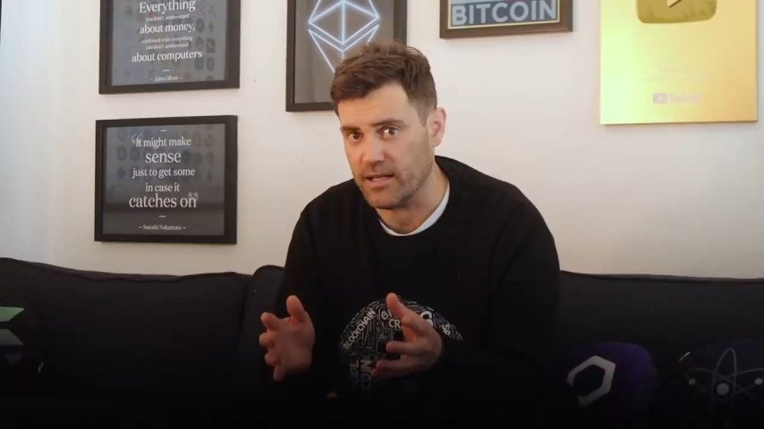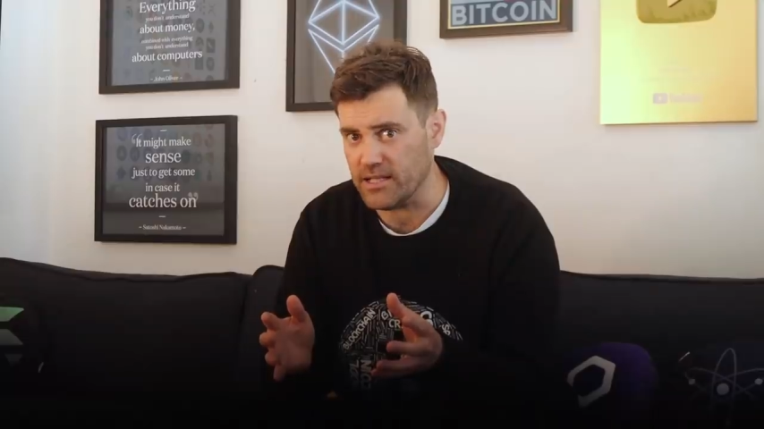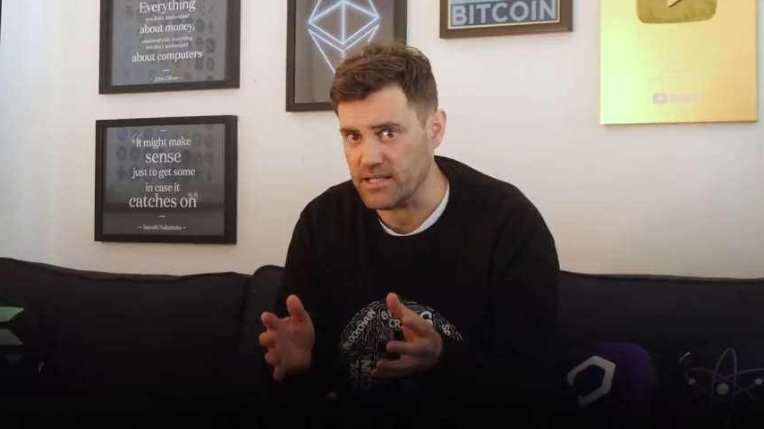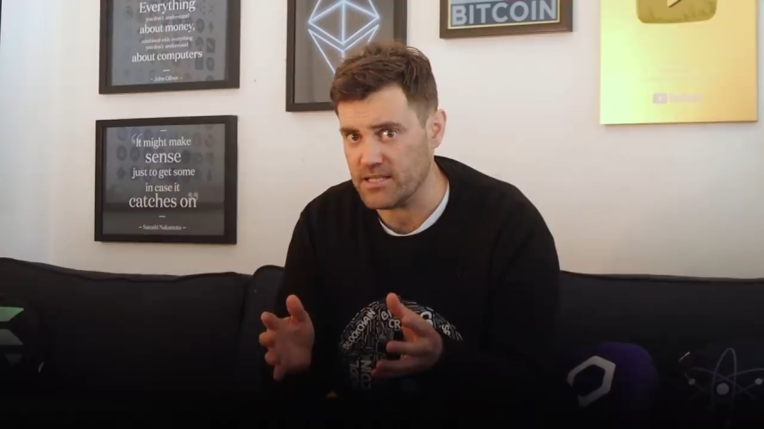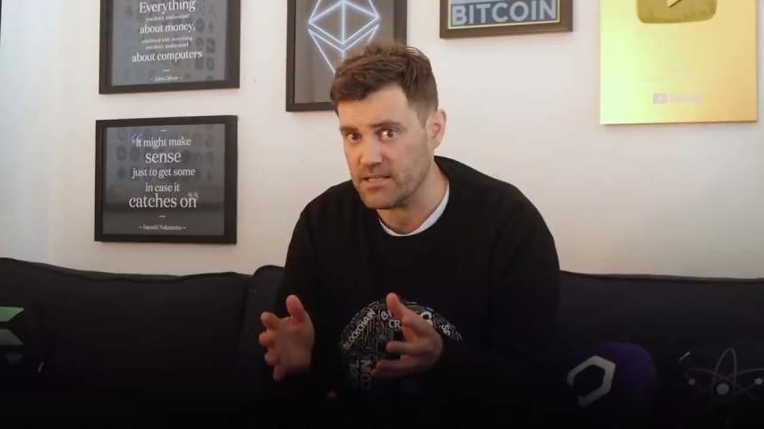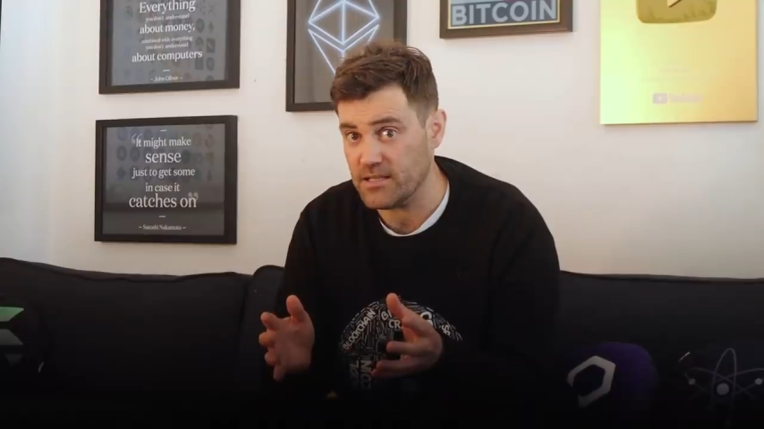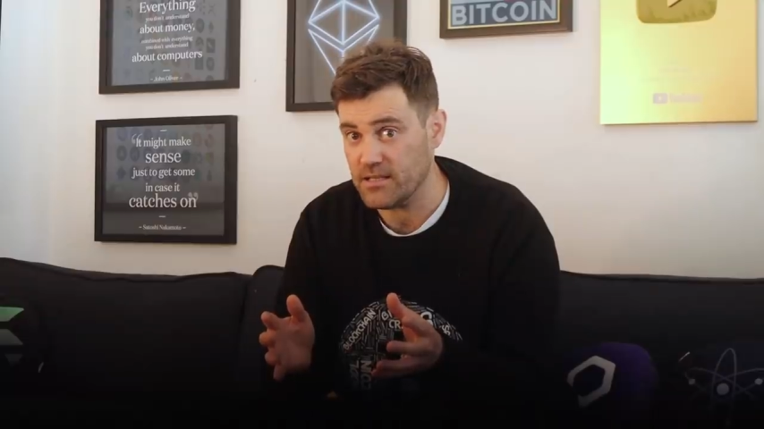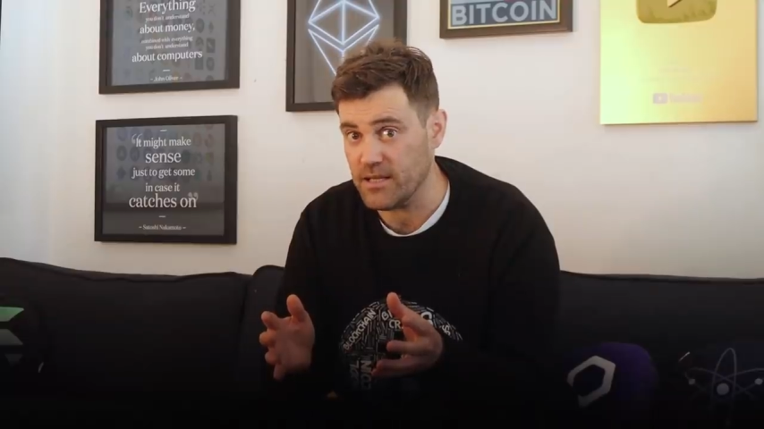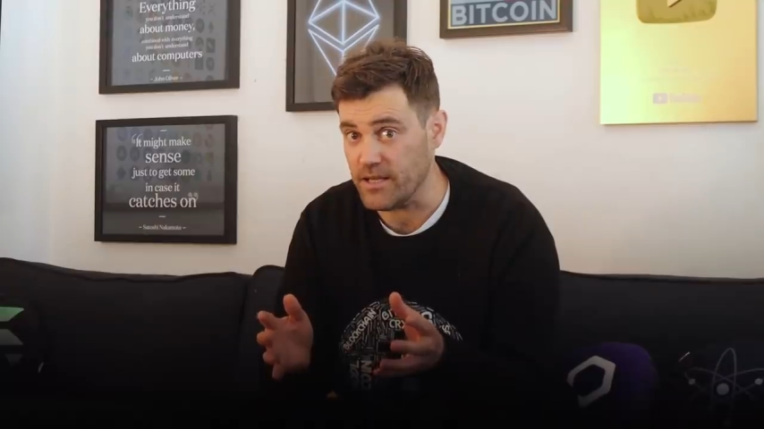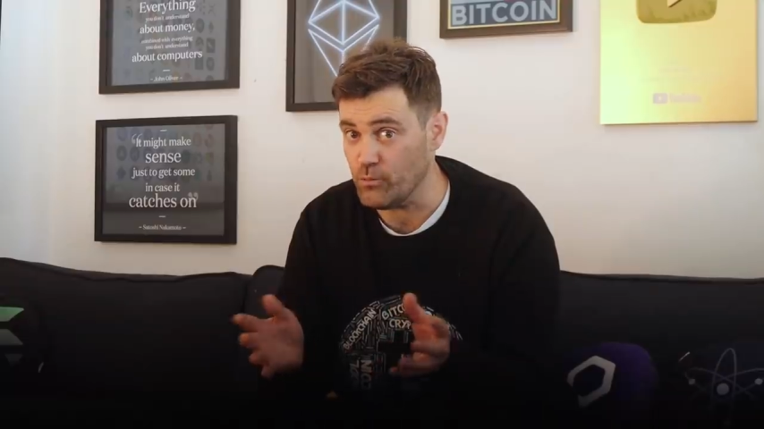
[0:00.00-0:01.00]
At least,
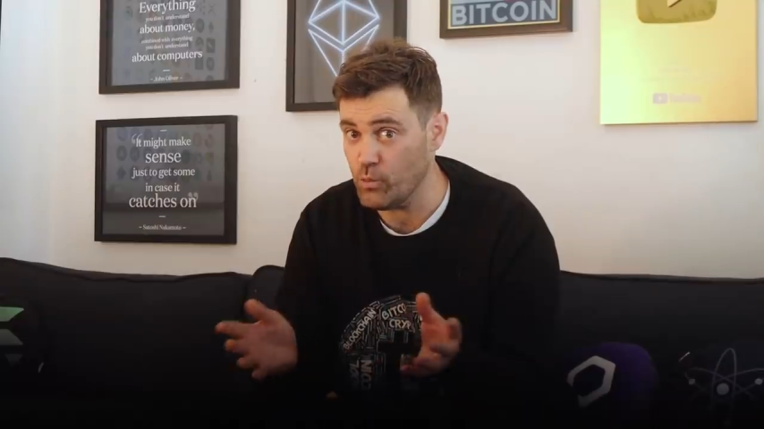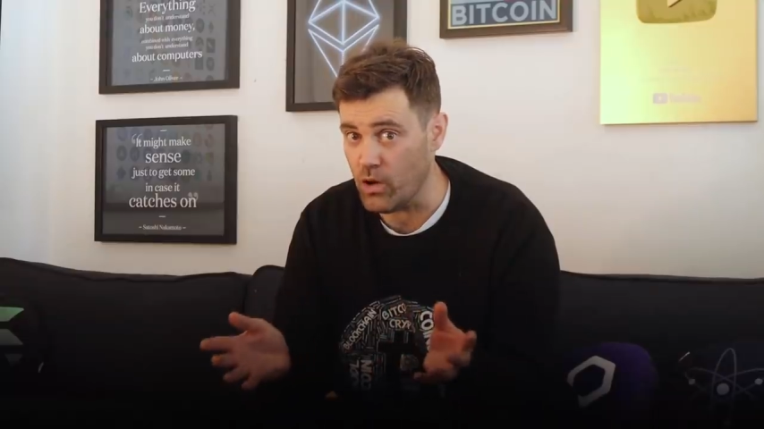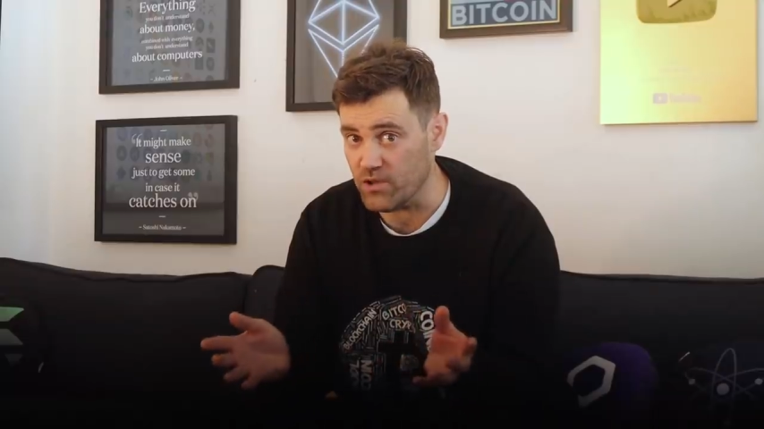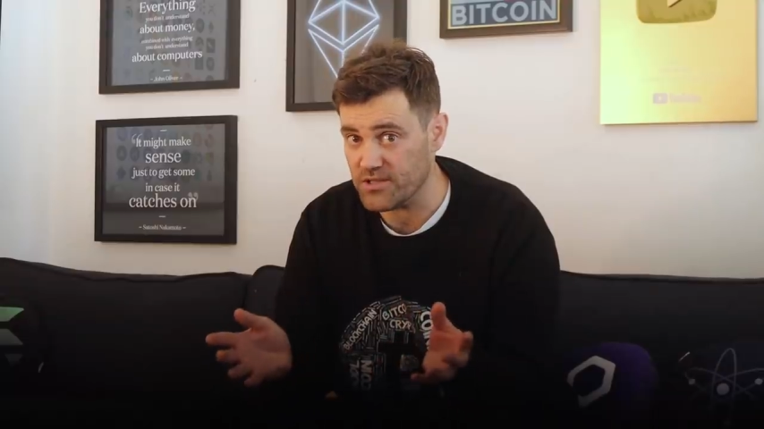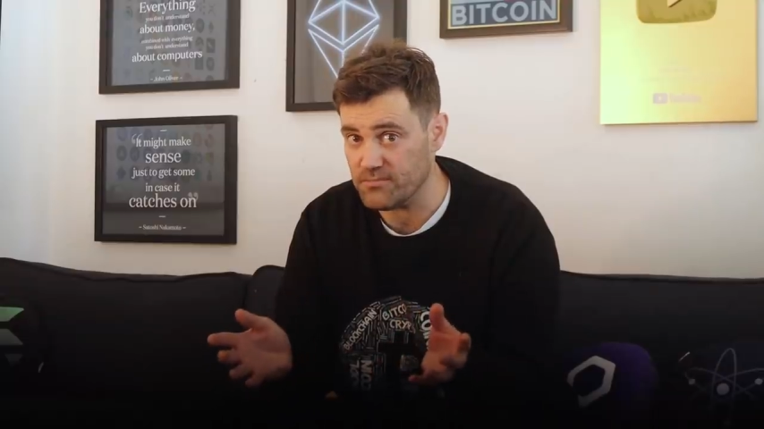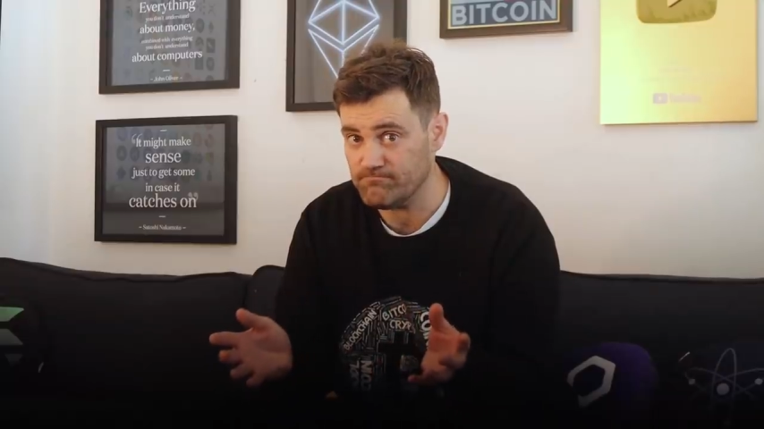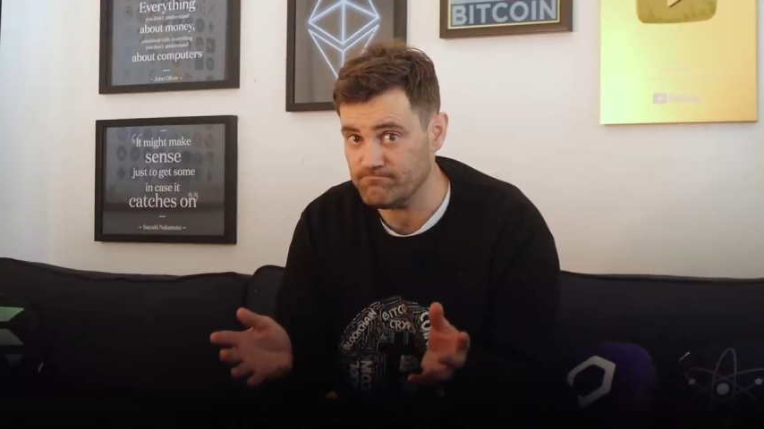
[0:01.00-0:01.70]
it was.